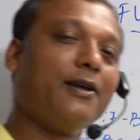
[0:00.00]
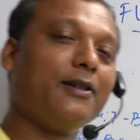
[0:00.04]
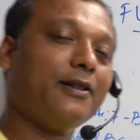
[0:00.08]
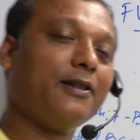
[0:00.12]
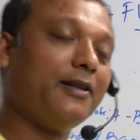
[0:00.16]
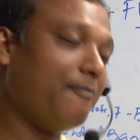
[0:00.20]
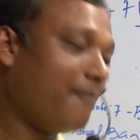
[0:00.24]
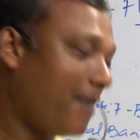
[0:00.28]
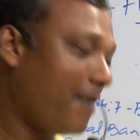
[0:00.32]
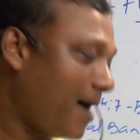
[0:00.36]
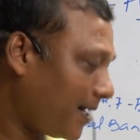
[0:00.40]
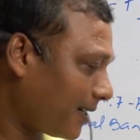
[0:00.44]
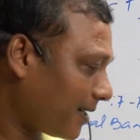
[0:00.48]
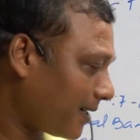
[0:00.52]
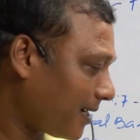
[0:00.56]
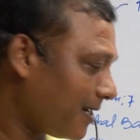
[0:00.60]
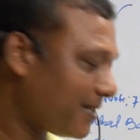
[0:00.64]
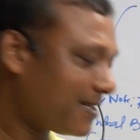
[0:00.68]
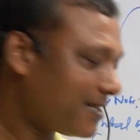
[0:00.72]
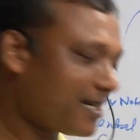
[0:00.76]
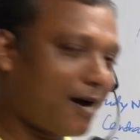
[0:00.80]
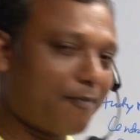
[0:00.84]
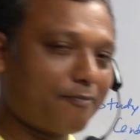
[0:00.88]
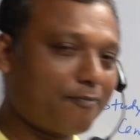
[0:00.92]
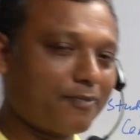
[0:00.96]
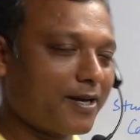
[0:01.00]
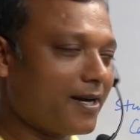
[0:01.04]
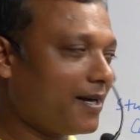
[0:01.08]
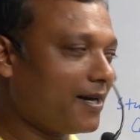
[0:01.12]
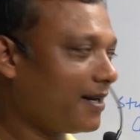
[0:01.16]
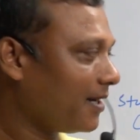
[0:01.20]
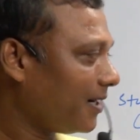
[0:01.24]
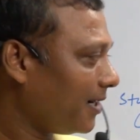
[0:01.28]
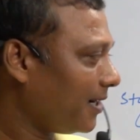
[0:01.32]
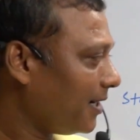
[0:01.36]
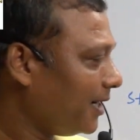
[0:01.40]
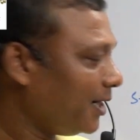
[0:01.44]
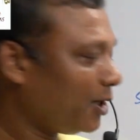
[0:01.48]
the market chapter
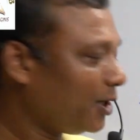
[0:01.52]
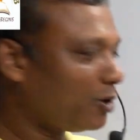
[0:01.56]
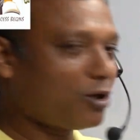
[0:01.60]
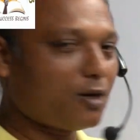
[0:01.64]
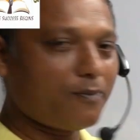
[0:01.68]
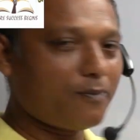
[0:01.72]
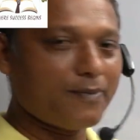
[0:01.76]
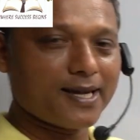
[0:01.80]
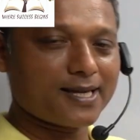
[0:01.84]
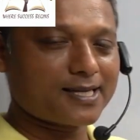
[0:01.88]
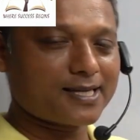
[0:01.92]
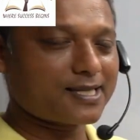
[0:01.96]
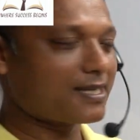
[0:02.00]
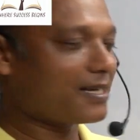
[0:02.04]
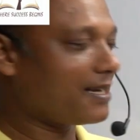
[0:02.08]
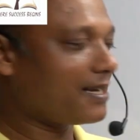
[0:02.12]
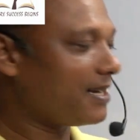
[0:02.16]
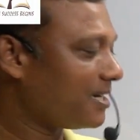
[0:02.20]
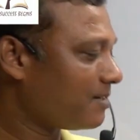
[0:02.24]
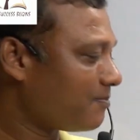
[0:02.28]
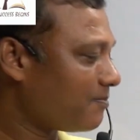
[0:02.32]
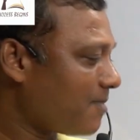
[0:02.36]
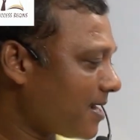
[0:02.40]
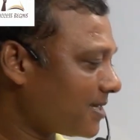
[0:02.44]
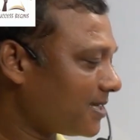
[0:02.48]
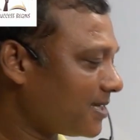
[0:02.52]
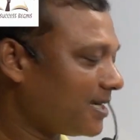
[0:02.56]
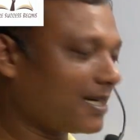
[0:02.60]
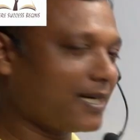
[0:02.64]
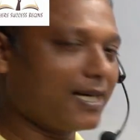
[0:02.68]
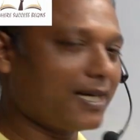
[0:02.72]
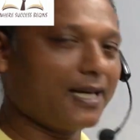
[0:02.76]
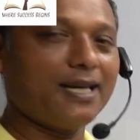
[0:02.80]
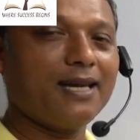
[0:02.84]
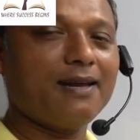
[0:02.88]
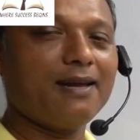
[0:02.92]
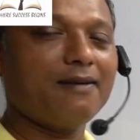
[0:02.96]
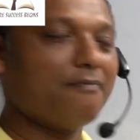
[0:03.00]
in economics is
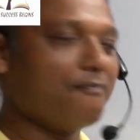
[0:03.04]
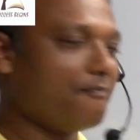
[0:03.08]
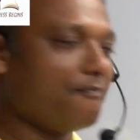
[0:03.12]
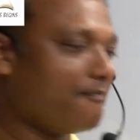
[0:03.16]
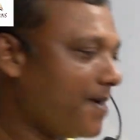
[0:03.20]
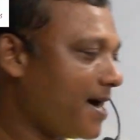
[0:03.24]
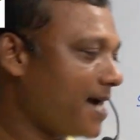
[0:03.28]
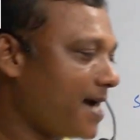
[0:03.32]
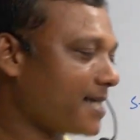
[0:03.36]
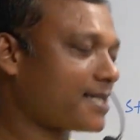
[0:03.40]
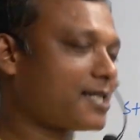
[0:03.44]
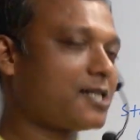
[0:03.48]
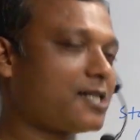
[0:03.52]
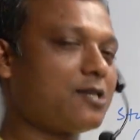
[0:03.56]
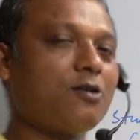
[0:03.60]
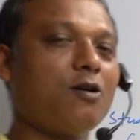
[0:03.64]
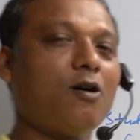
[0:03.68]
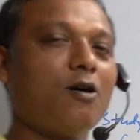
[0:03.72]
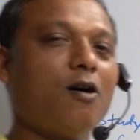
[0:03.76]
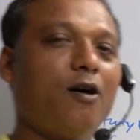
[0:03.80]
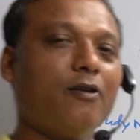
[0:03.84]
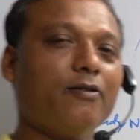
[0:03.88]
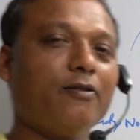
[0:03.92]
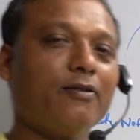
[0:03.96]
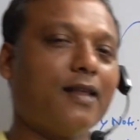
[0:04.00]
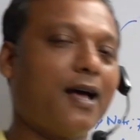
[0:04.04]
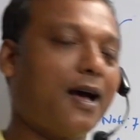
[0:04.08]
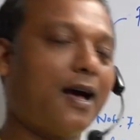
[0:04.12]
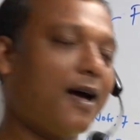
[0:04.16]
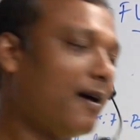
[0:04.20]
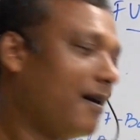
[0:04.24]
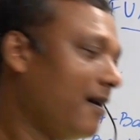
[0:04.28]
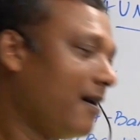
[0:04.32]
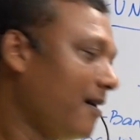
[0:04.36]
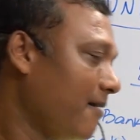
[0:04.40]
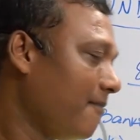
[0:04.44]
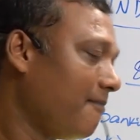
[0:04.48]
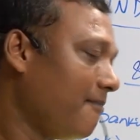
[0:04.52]
basically based on the
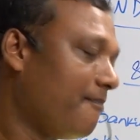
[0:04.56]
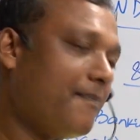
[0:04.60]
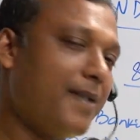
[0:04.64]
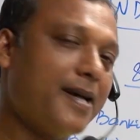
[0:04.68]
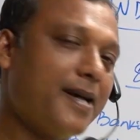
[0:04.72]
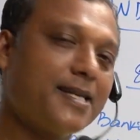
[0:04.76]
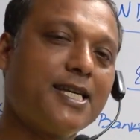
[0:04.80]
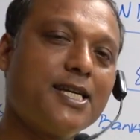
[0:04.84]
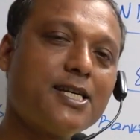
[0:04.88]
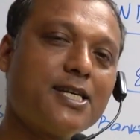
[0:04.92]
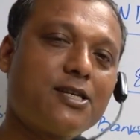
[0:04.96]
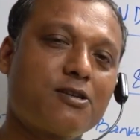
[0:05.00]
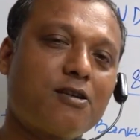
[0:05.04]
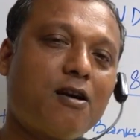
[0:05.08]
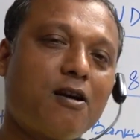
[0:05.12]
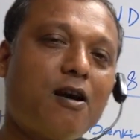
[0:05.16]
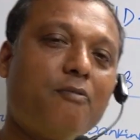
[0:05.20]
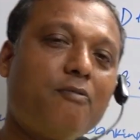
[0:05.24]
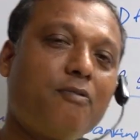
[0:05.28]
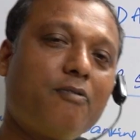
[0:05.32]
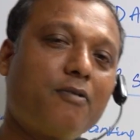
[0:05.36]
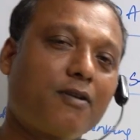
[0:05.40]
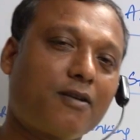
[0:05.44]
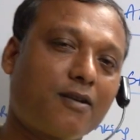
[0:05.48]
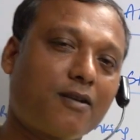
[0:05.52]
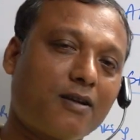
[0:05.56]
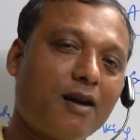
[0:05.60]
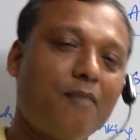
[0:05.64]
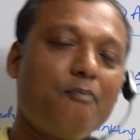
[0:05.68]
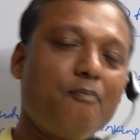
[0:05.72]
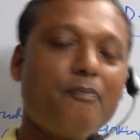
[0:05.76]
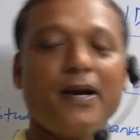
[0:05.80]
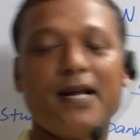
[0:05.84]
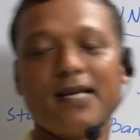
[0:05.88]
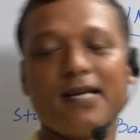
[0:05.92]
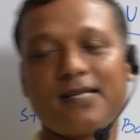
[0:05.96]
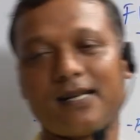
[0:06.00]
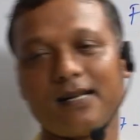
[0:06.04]
basis of
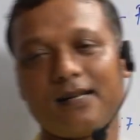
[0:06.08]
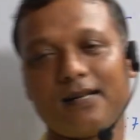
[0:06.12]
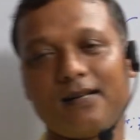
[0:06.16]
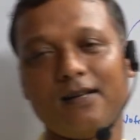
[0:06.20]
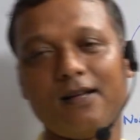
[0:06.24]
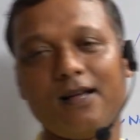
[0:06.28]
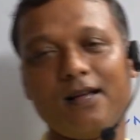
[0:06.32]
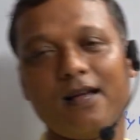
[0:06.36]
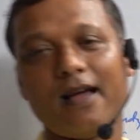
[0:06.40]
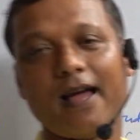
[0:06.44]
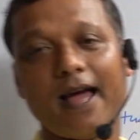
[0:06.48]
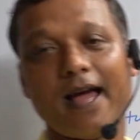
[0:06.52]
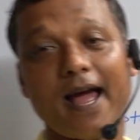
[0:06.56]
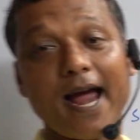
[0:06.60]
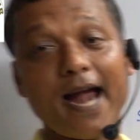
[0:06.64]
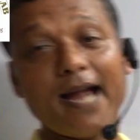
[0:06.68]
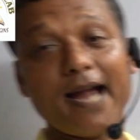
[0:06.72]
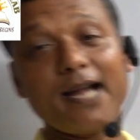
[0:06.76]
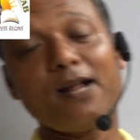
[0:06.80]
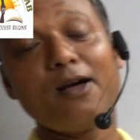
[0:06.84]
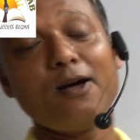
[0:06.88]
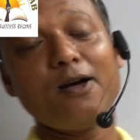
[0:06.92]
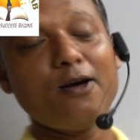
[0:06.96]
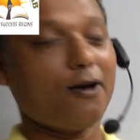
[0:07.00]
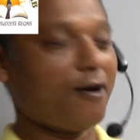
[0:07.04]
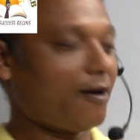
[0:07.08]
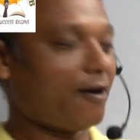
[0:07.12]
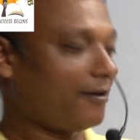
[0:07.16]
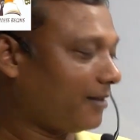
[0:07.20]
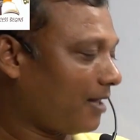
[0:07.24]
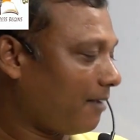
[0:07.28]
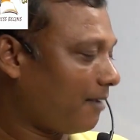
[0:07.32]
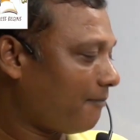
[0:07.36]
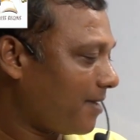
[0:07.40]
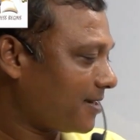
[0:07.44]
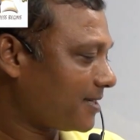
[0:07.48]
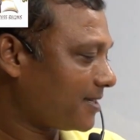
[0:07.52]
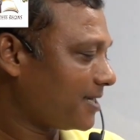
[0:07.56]
competition. And on
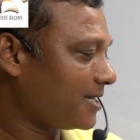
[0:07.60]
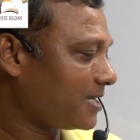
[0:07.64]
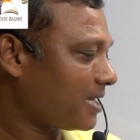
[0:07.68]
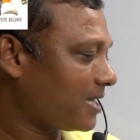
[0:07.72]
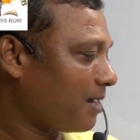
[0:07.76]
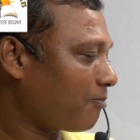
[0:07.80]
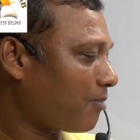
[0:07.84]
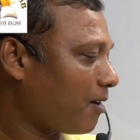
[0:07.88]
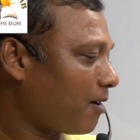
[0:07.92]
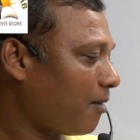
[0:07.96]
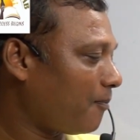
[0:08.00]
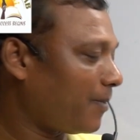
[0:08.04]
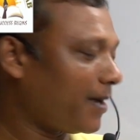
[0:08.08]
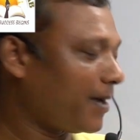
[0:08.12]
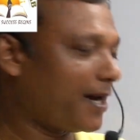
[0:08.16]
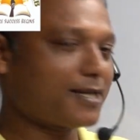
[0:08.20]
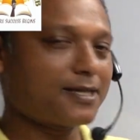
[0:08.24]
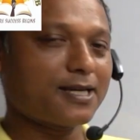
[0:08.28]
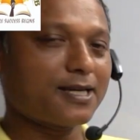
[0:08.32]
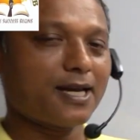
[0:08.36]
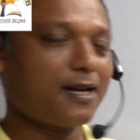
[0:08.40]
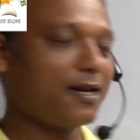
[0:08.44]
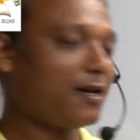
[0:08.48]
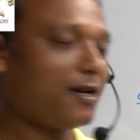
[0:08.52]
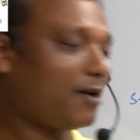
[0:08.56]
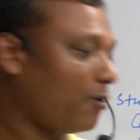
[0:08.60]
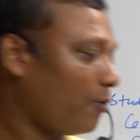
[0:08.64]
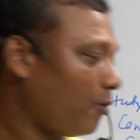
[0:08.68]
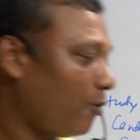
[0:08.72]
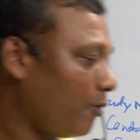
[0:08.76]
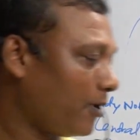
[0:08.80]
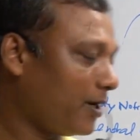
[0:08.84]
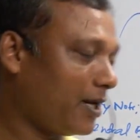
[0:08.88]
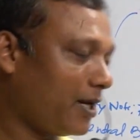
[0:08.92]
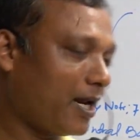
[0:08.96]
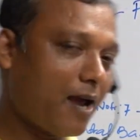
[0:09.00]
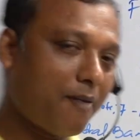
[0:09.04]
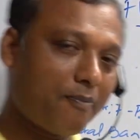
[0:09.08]
the basis of competition,
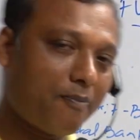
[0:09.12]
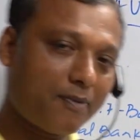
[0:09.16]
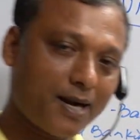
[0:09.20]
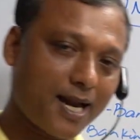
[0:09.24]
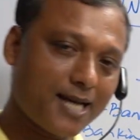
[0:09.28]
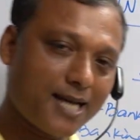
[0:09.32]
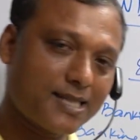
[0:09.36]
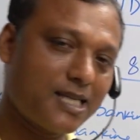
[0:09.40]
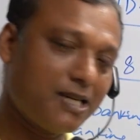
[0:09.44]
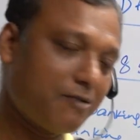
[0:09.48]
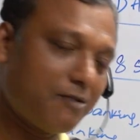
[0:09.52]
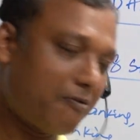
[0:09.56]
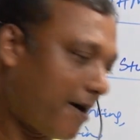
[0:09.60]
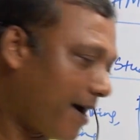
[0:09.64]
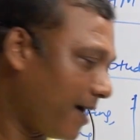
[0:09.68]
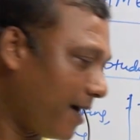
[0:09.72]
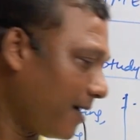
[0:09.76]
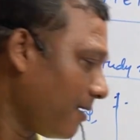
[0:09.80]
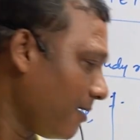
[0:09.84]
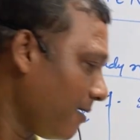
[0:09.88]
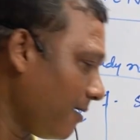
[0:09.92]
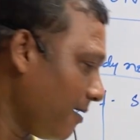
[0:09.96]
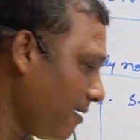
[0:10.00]
we have classified